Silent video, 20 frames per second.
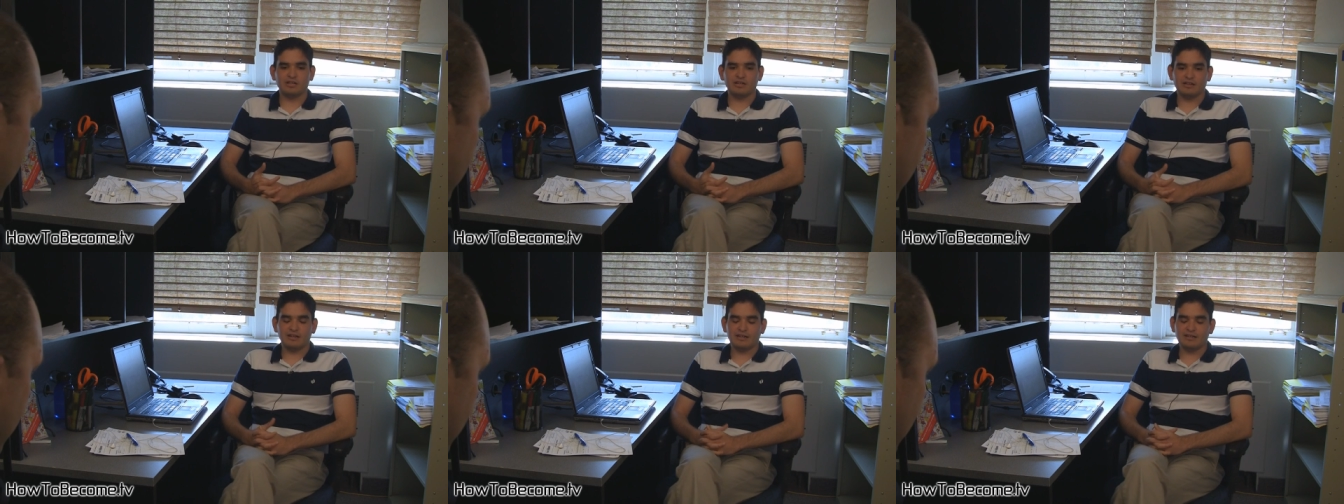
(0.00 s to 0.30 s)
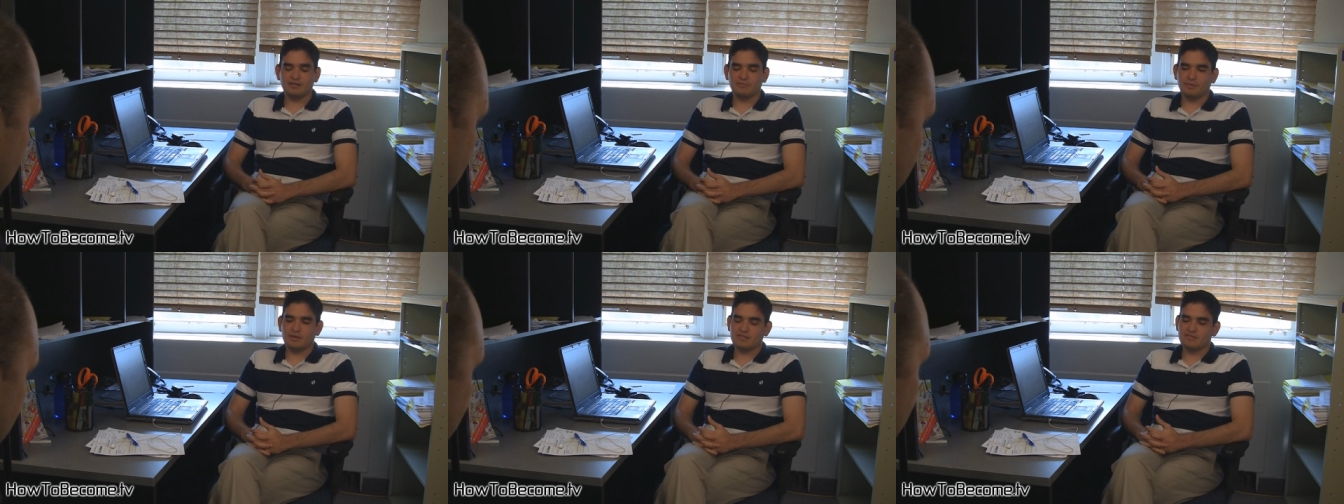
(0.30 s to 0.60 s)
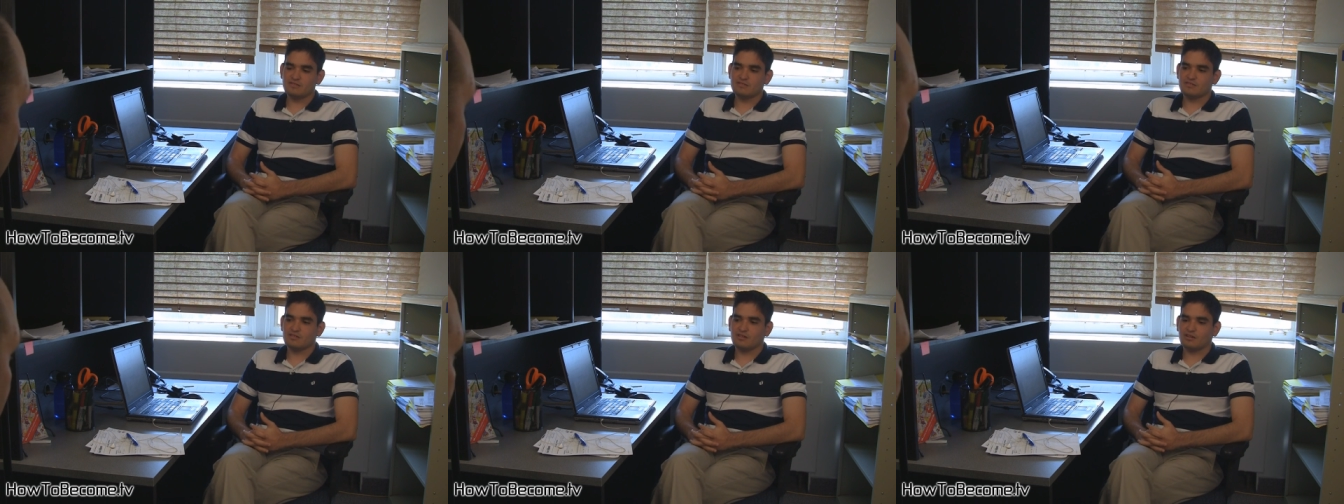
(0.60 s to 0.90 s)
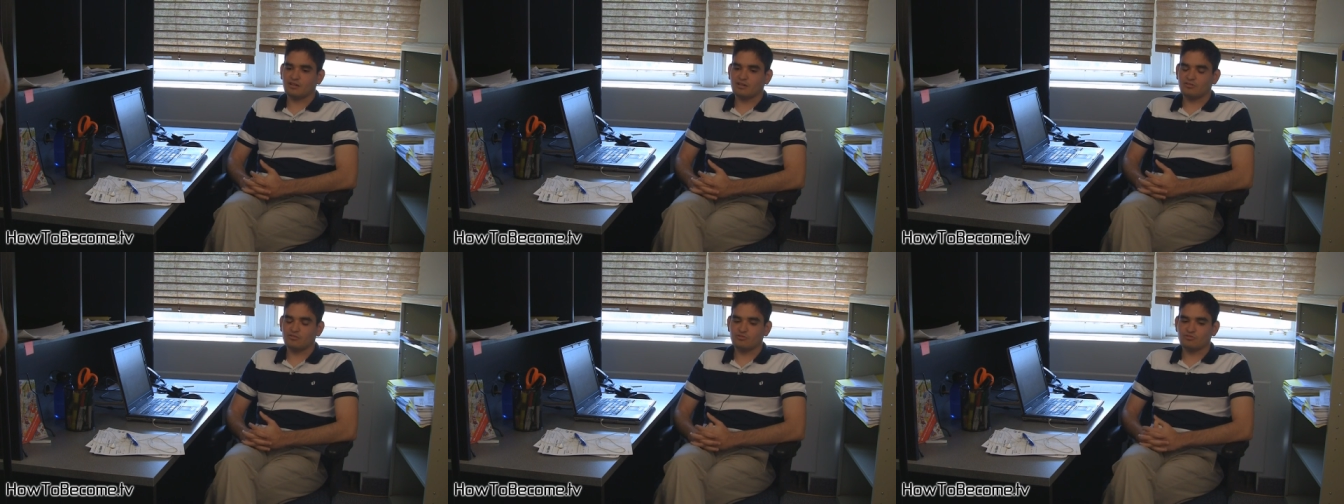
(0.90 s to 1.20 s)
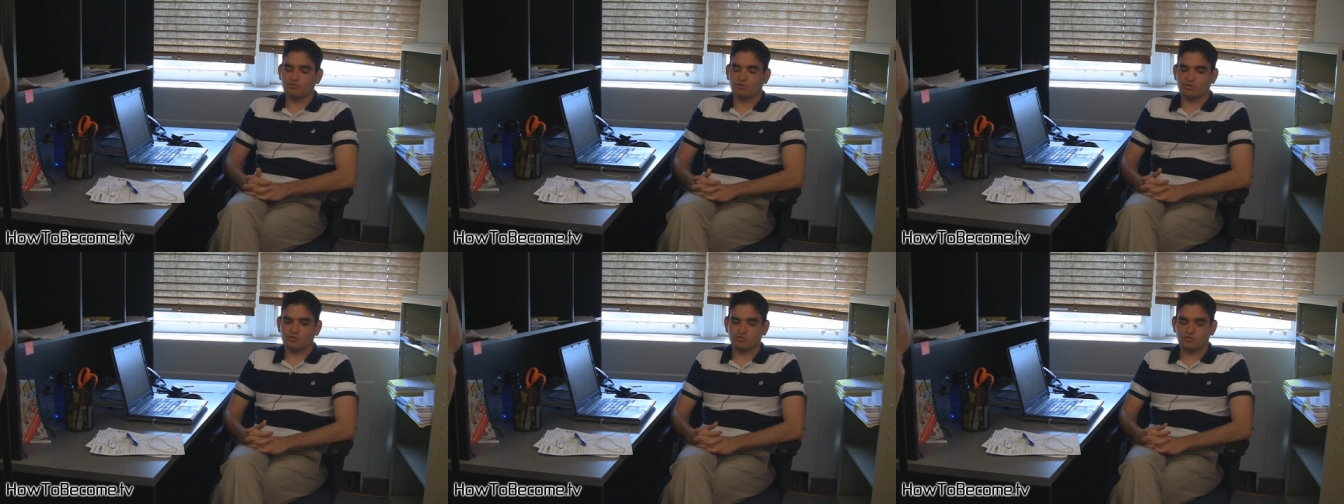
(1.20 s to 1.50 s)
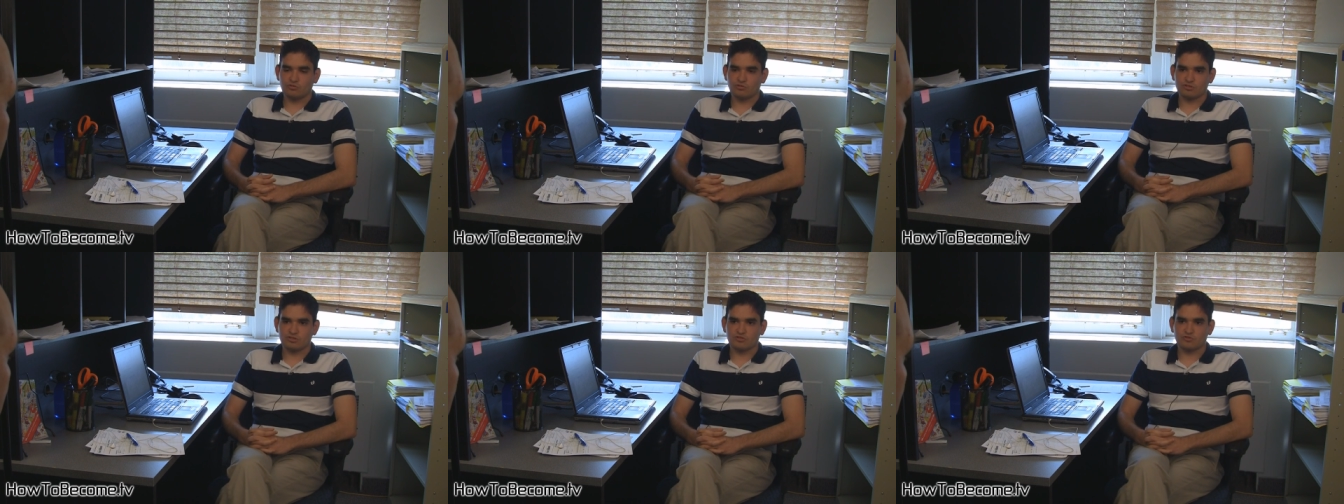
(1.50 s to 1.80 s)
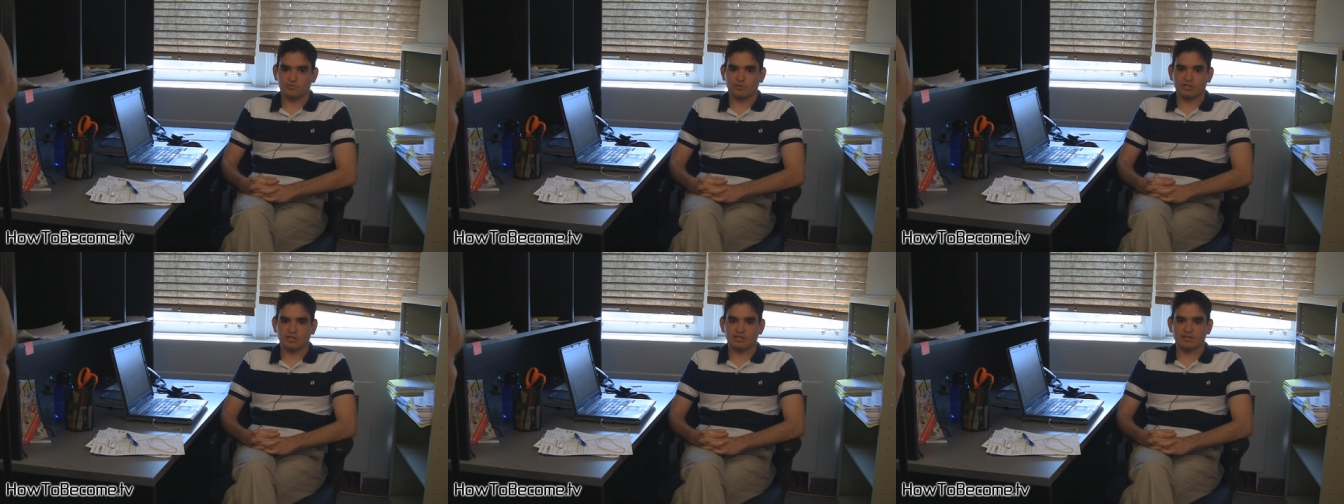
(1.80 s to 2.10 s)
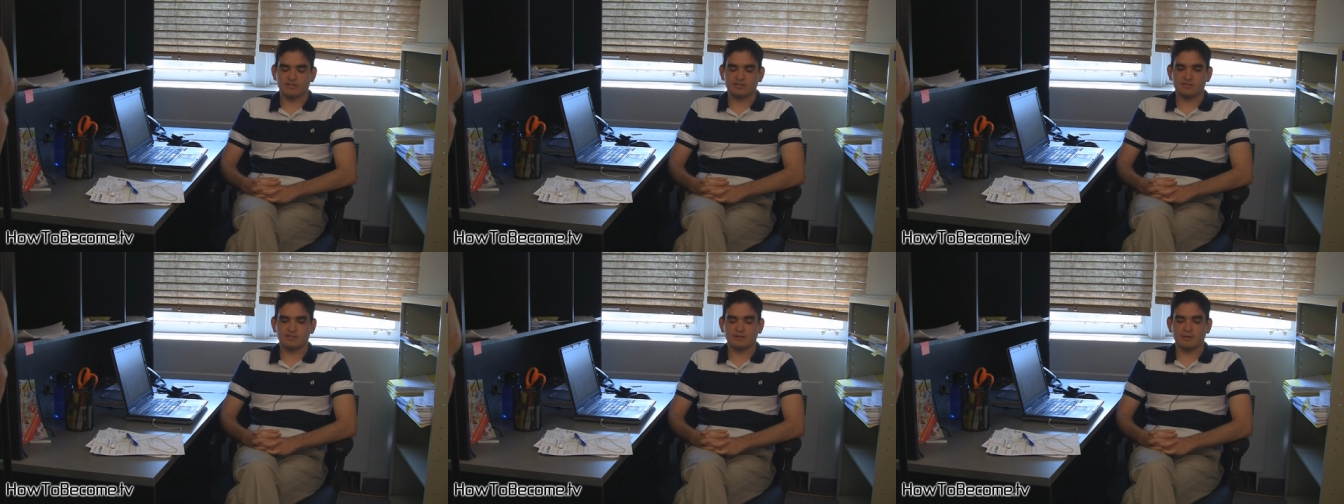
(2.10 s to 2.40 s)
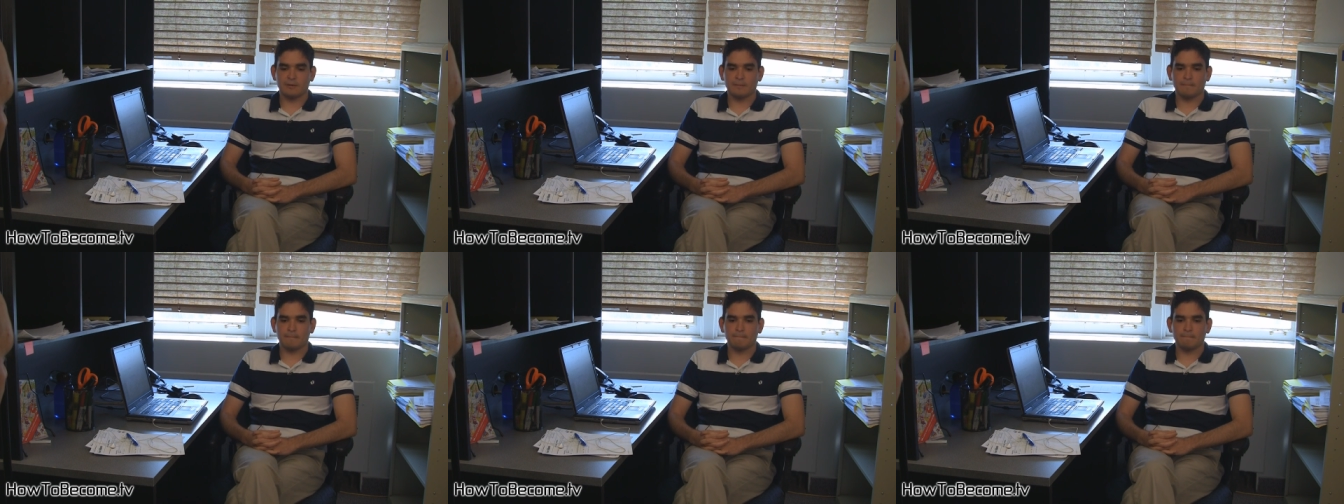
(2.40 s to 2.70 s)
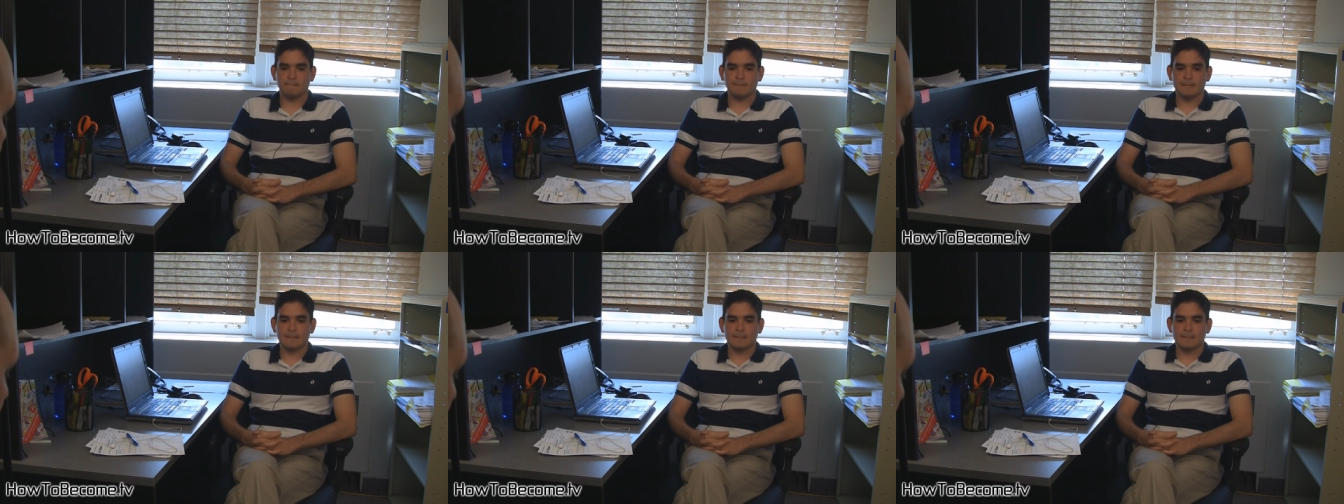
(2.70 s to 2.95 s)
on a daily basis, uh, I use other tools as well as um,